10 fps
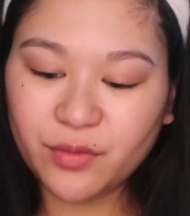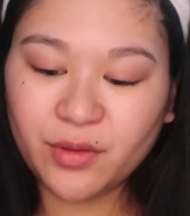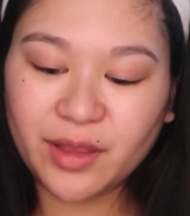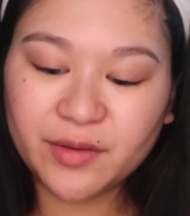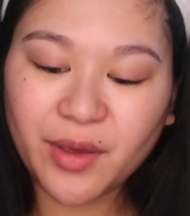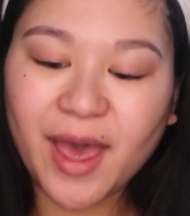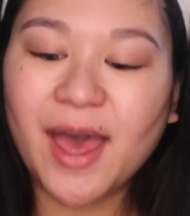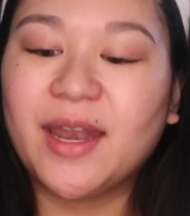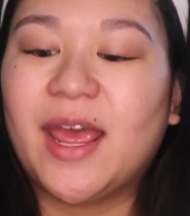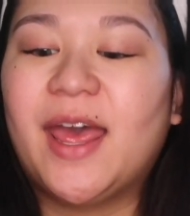So let's go
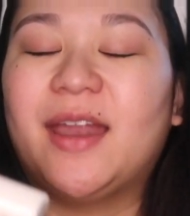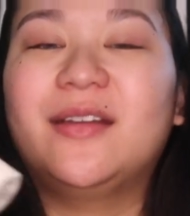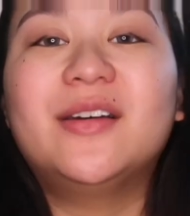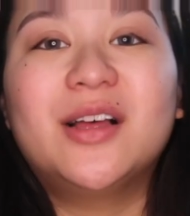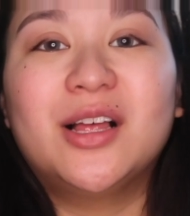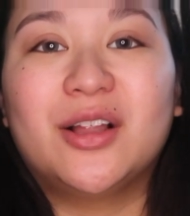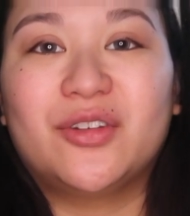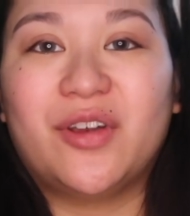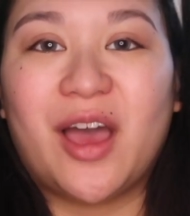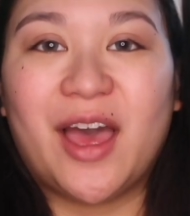ahead and
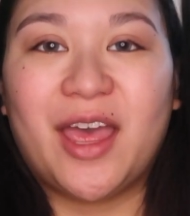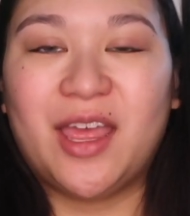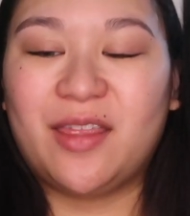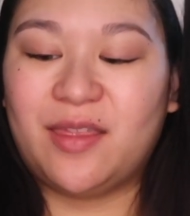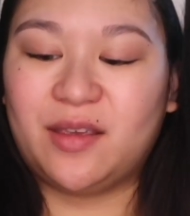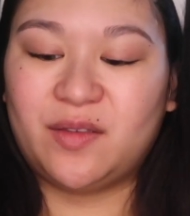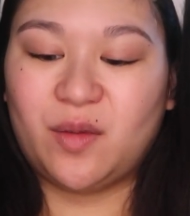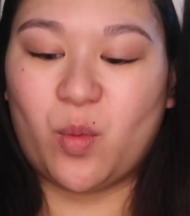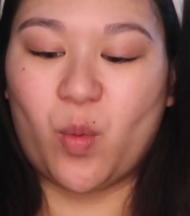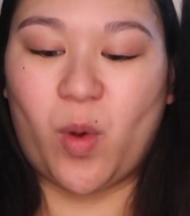try this
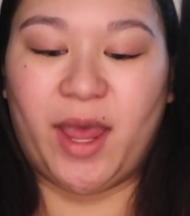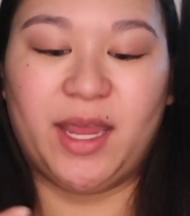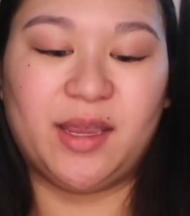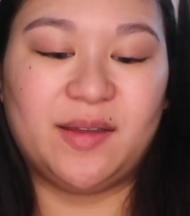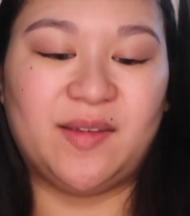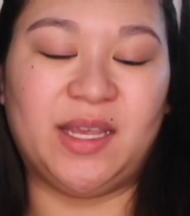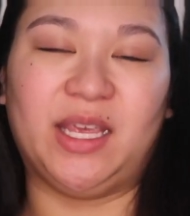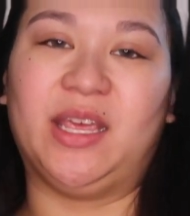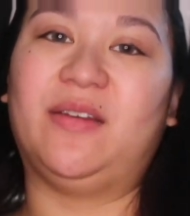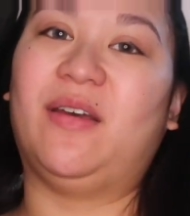white
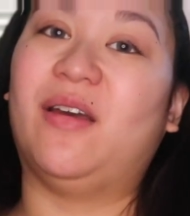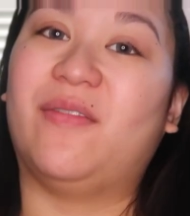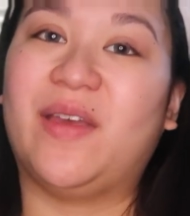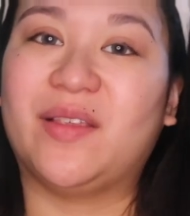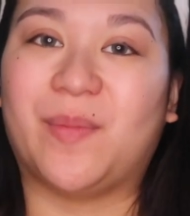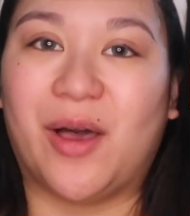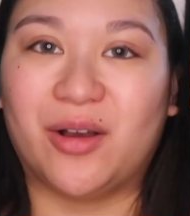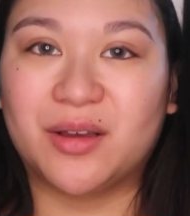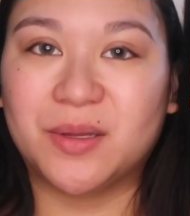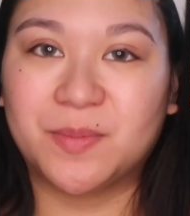tea face
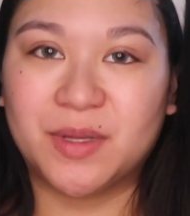milk.